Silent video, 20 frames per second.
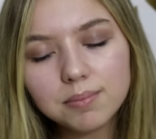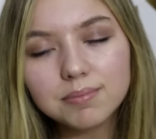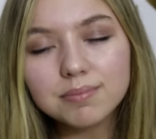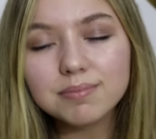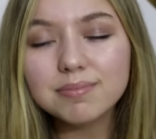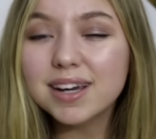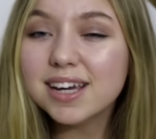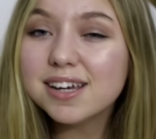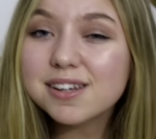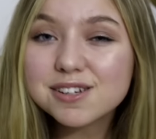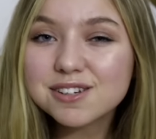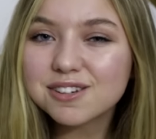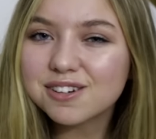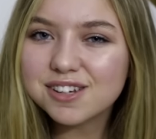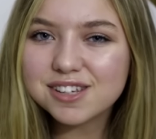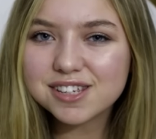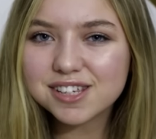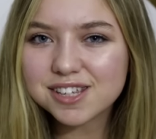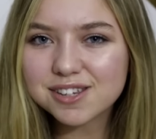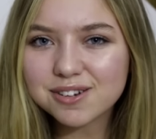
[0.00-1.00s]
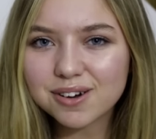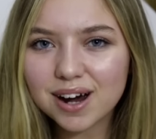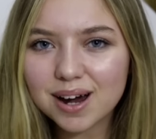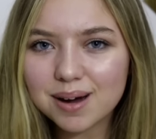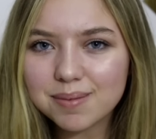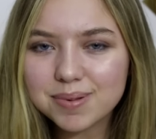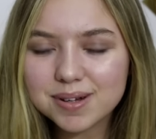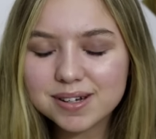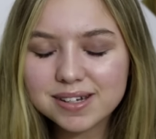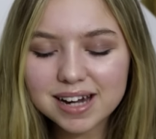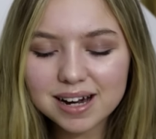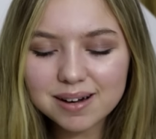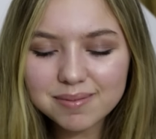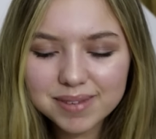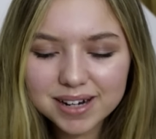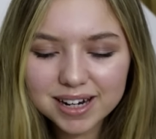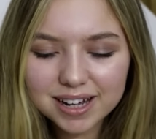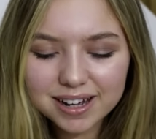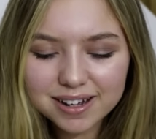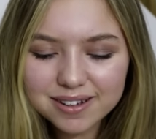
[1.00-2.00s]
Make sure you subscribe down
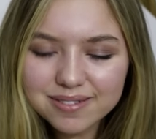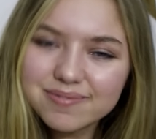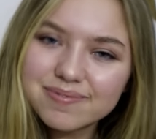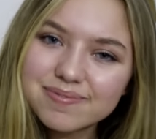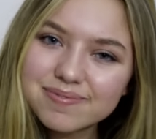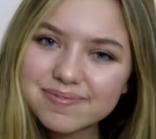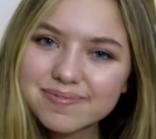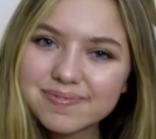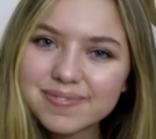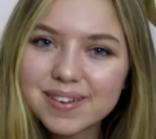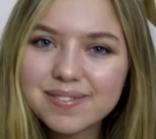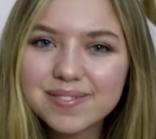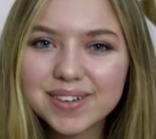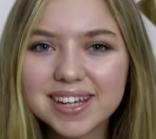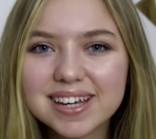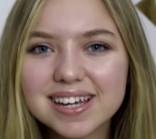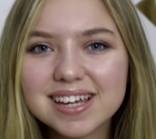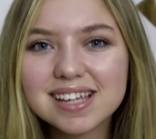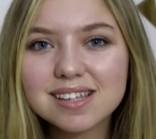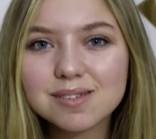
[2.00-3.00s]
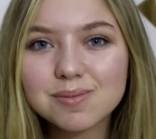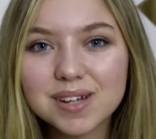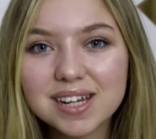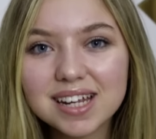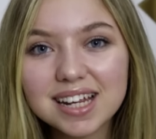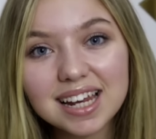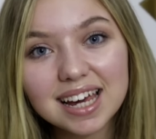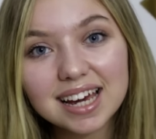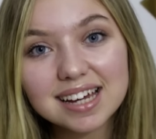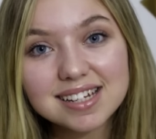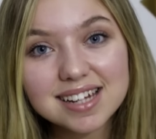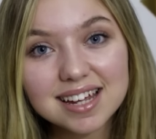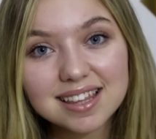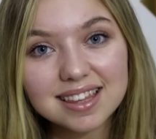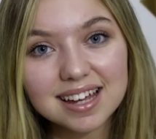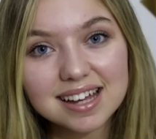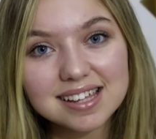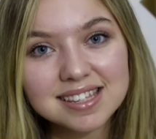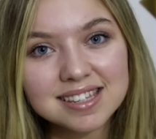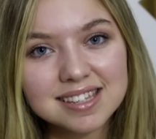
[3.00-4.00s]
below, because we're nearly at
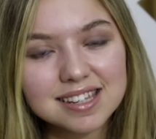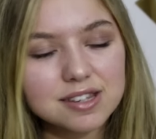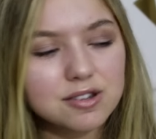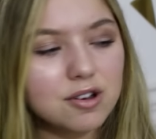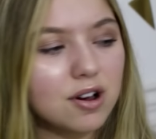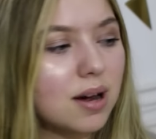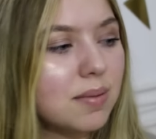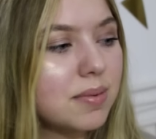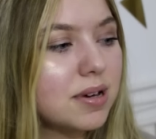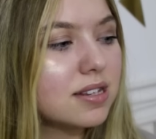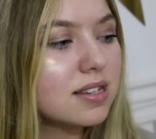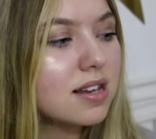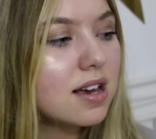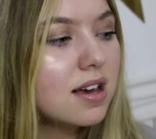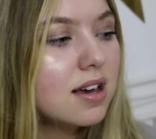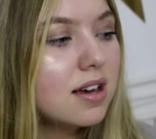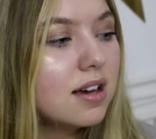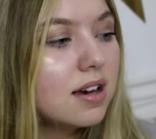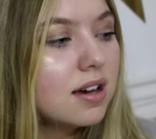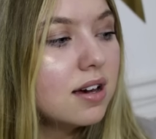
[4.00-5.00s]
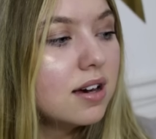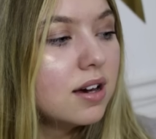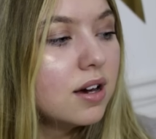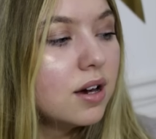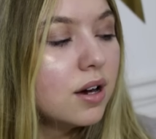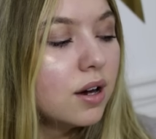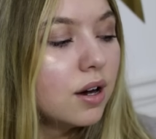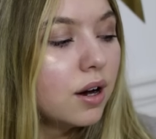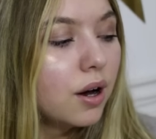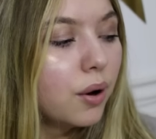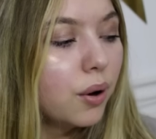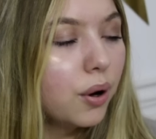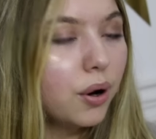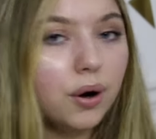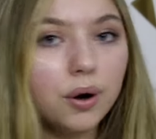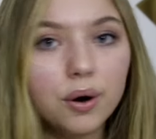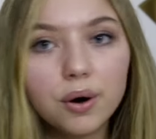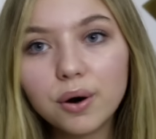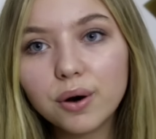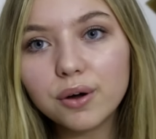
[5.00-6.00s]
10,000 subscribers.
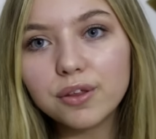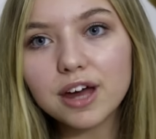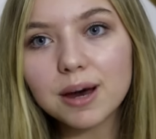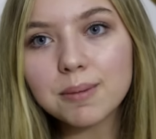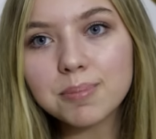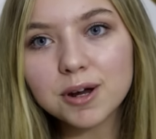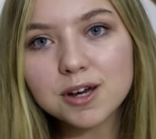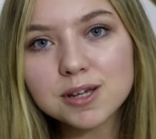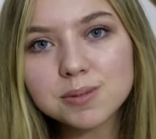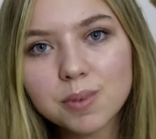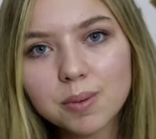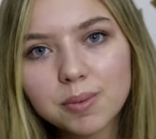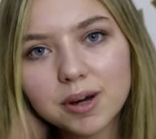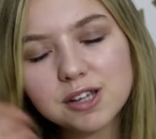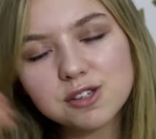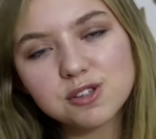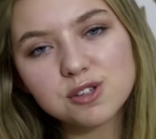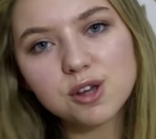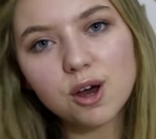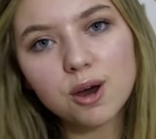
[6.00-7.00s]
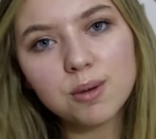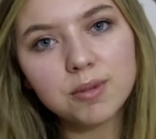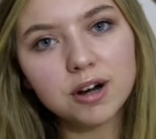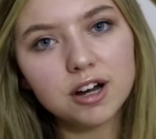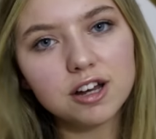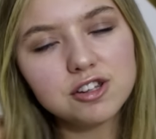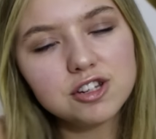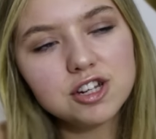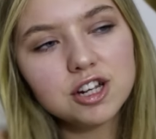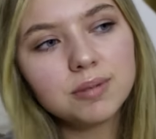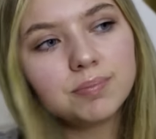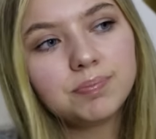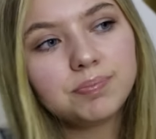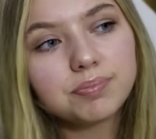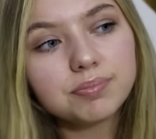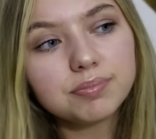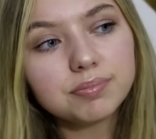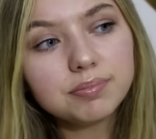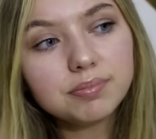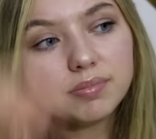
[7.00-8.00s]
Oh, that blows my mind so much.
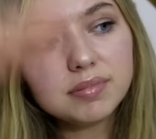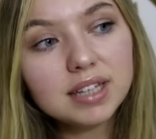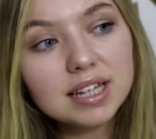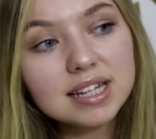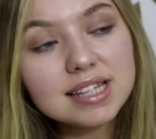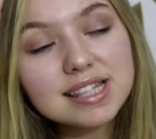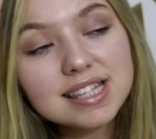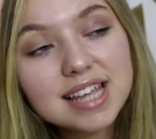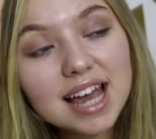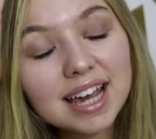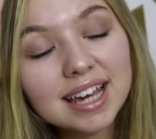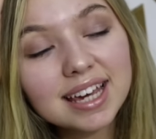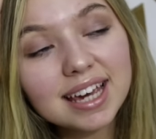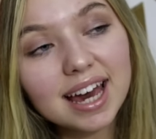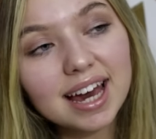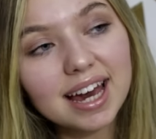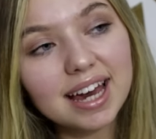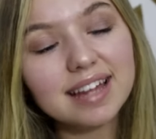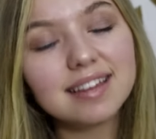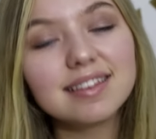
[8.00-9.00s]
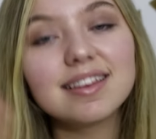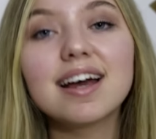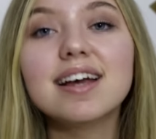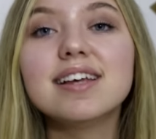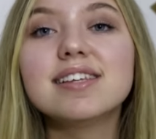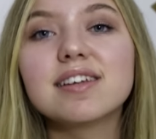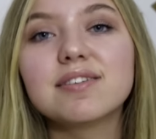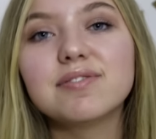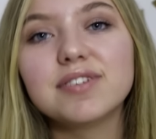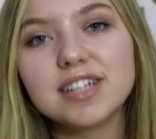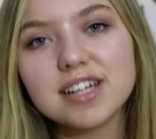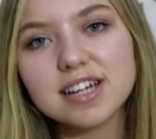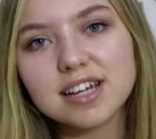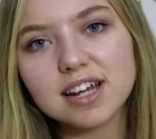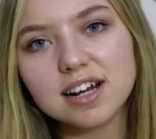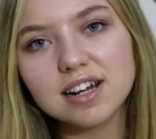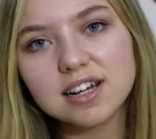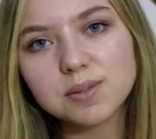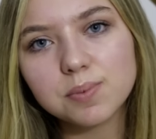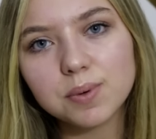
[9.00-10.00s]
10k, that is
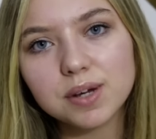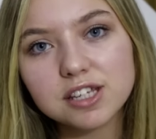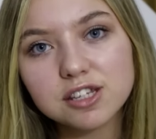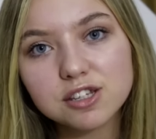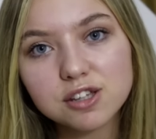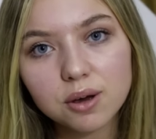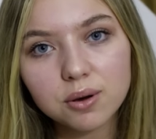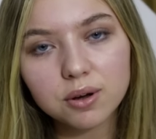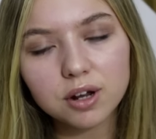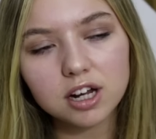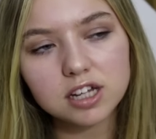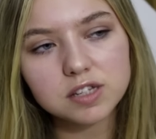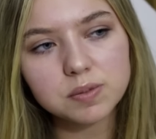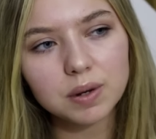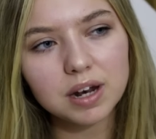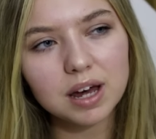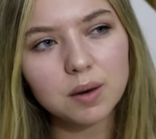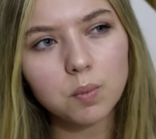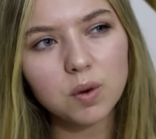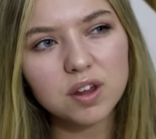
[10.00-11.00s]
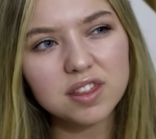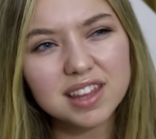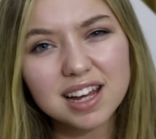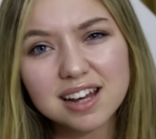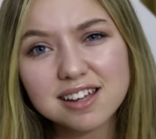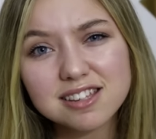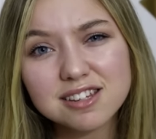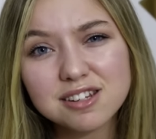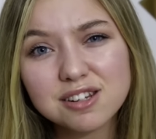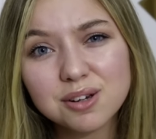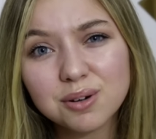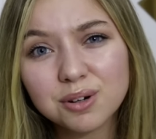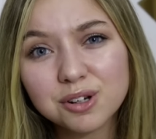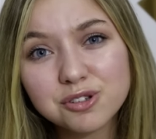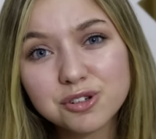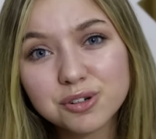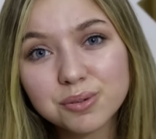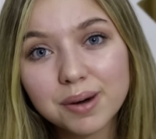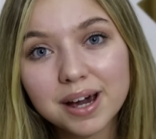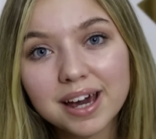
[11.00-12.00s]
ridiculous. We're so close. We're like
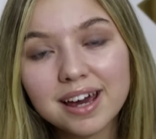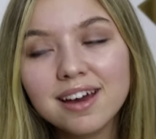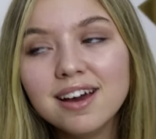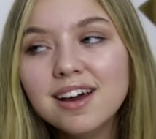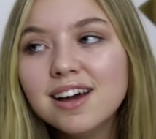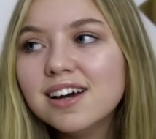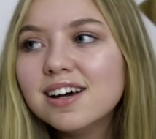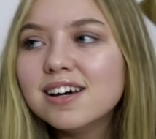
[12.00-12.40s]
1,200 away.